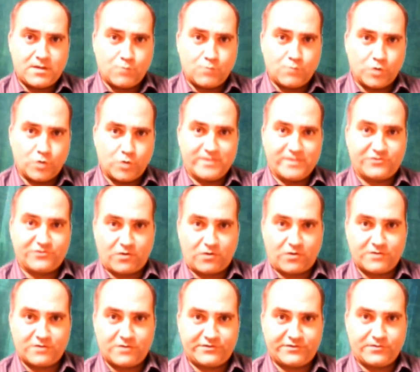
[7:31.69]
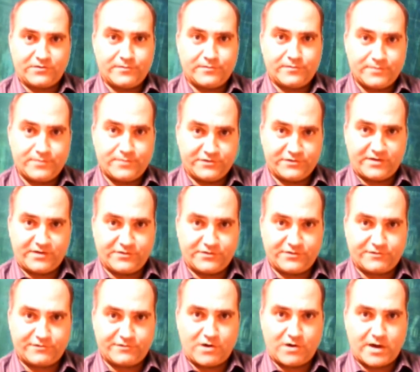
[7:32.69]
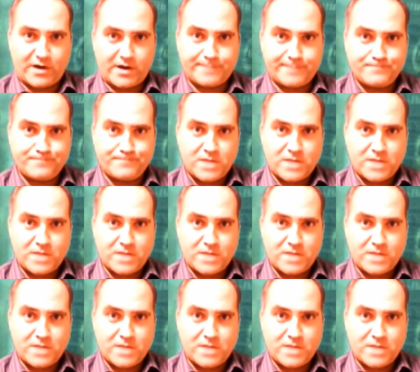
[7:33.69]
Mormons are also the sons of God,